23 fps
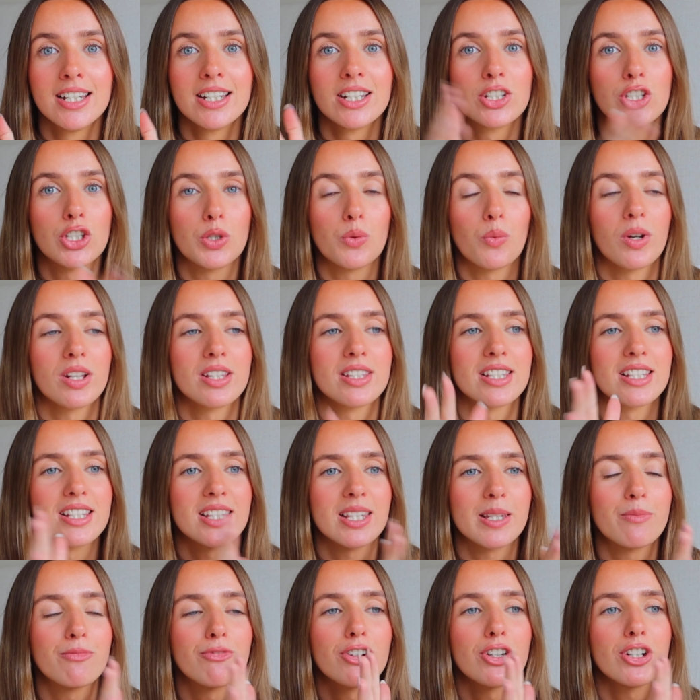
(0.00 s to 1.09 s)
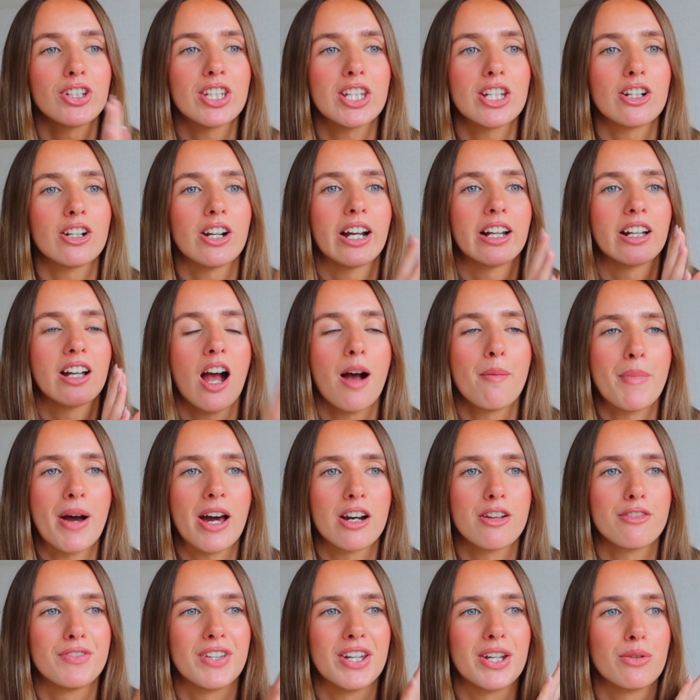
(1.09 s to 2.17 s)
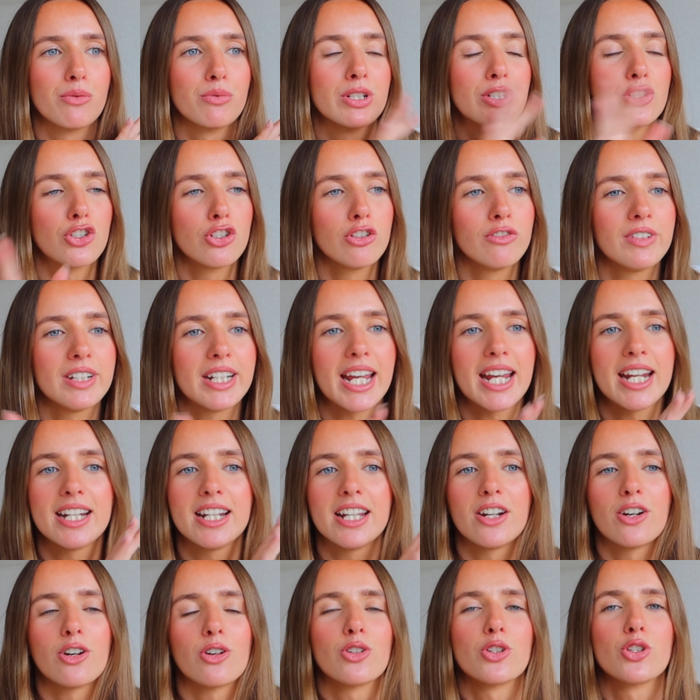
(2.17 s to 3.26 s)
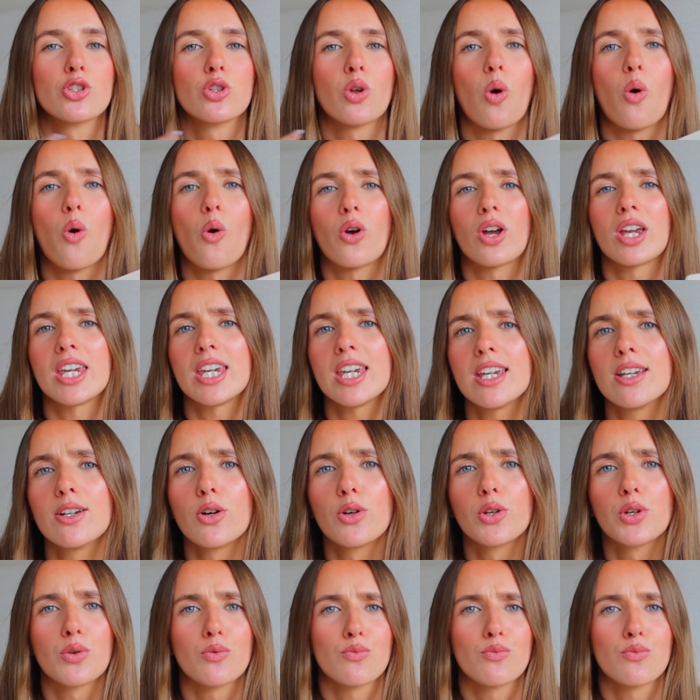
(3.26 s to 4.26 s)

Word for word: She wants to sleep for a year and come out of it rejuvenated, her soul healed,